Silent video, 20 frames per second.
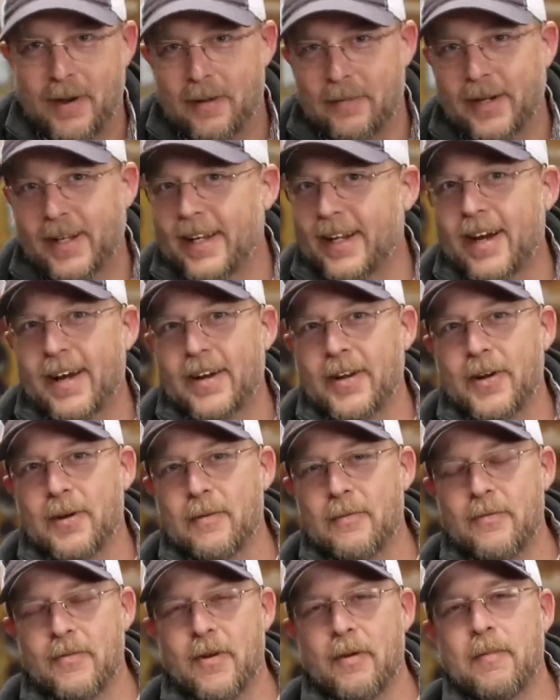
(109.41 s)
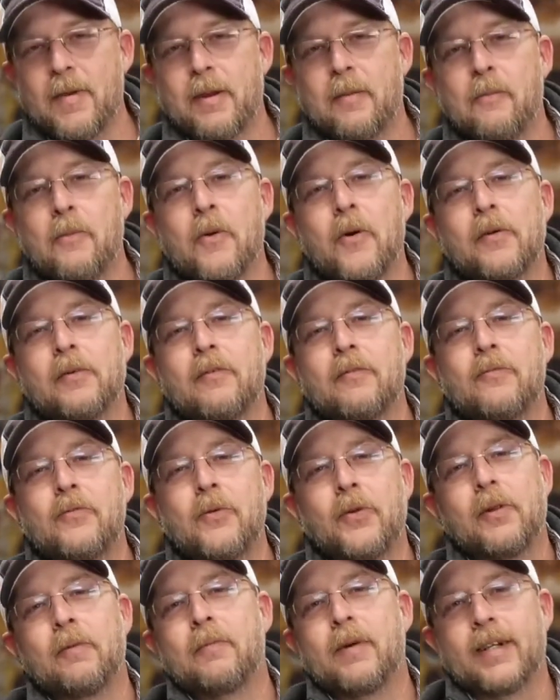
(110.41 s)
I'm gonna get out of here before I make more of a
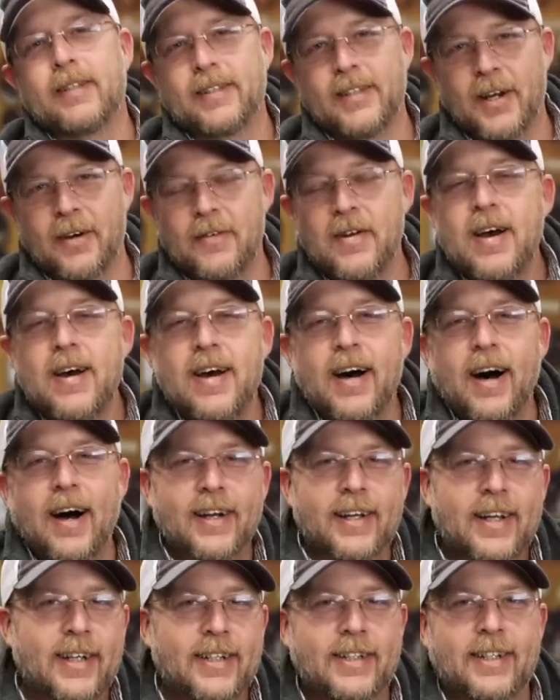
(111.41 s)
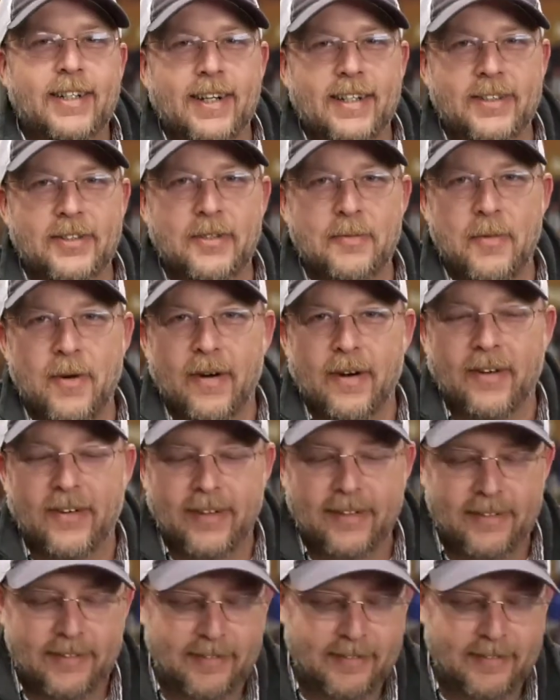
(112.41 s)
fool of myself. I'll catch you guys tomorrow.